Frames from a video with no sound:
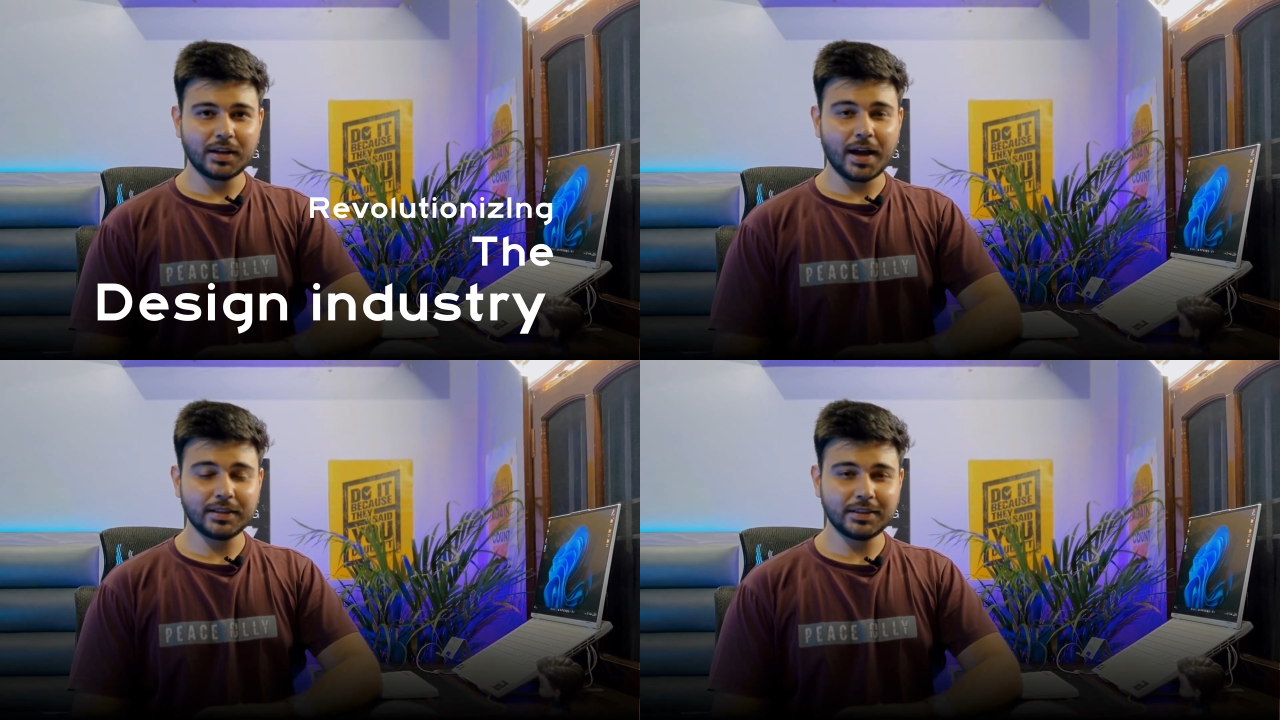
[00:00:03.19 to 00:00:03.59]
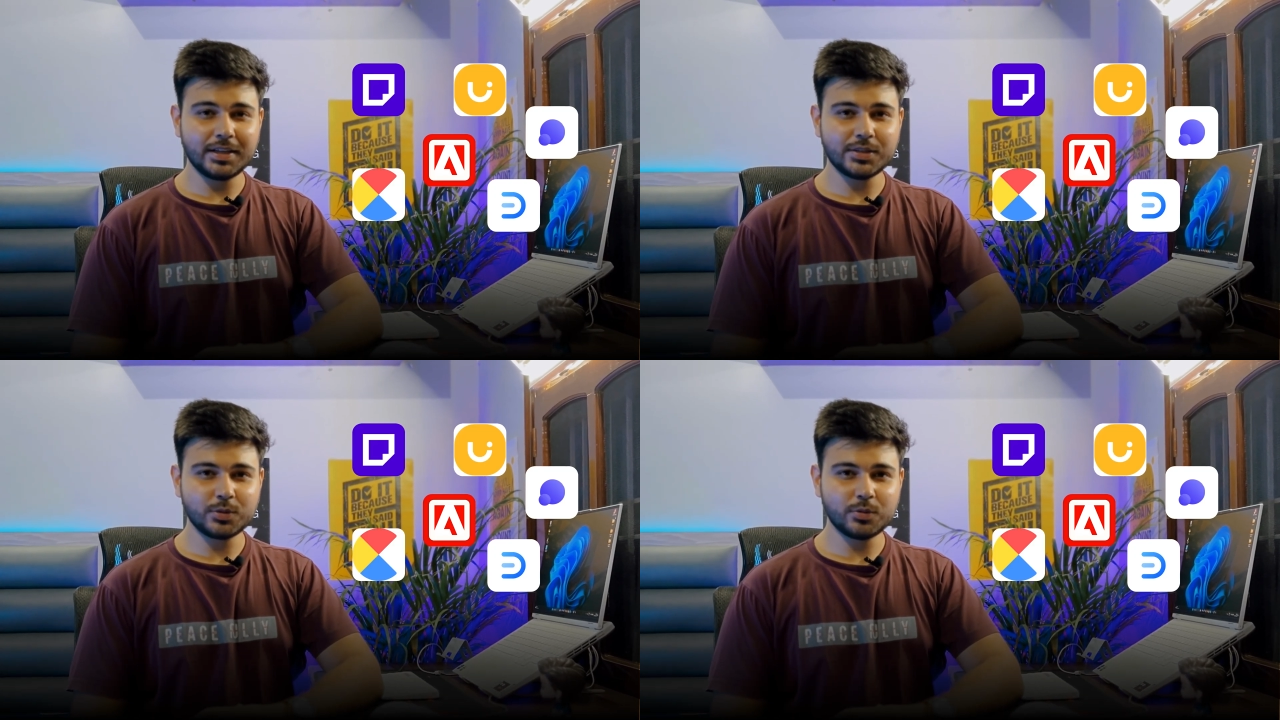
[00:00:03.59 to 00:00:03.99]
and
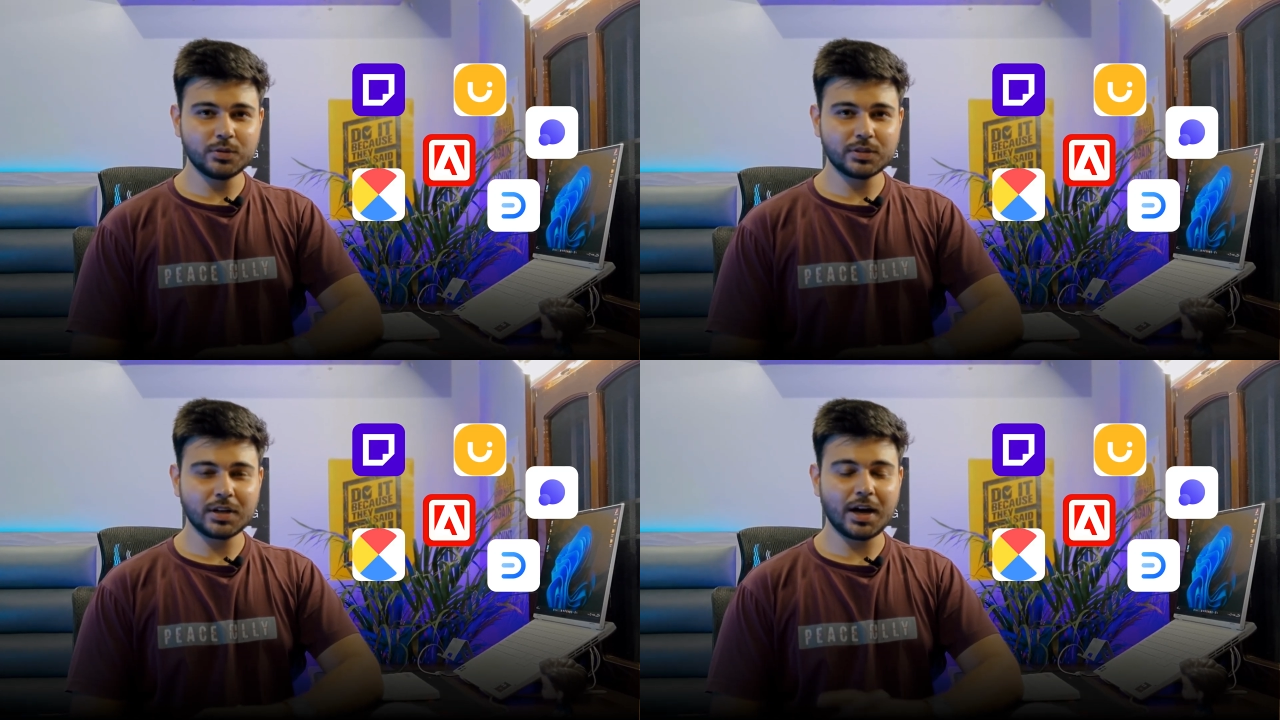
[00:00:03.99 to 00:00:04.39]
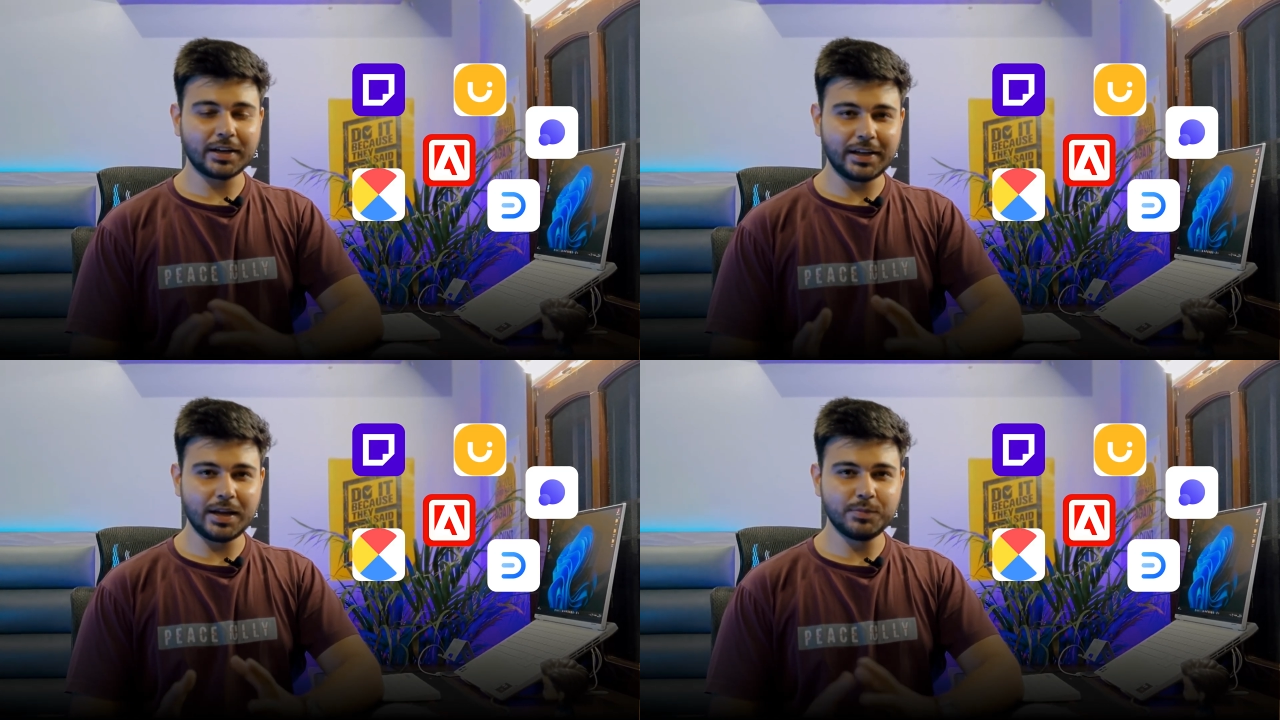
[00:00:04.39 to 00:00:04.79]
these tools are
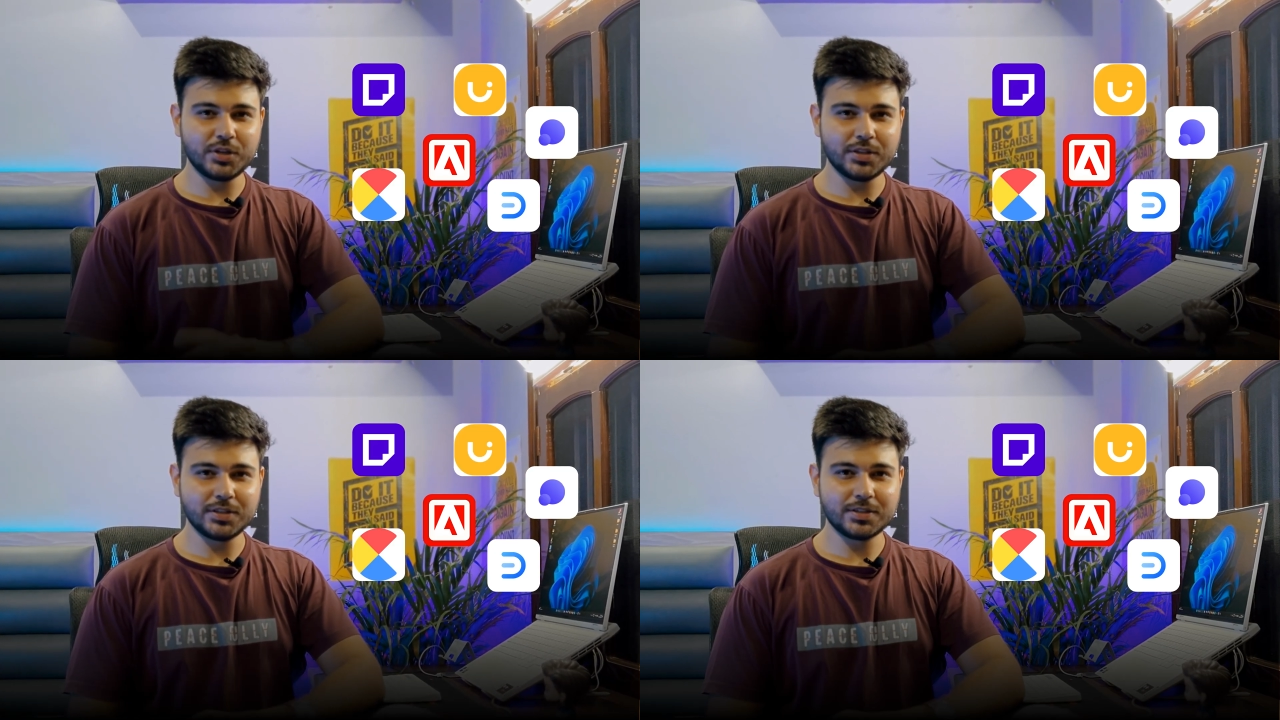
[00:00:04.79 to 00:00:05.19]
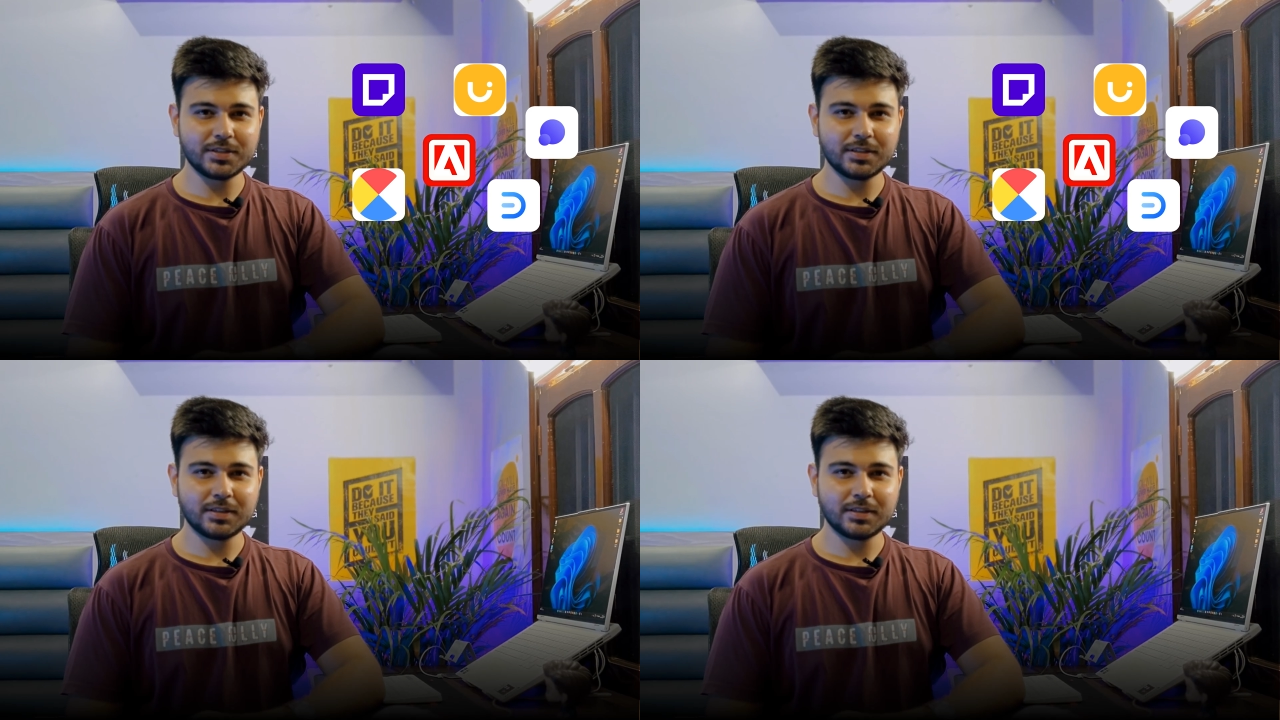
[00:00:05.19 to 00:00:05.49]
game changers.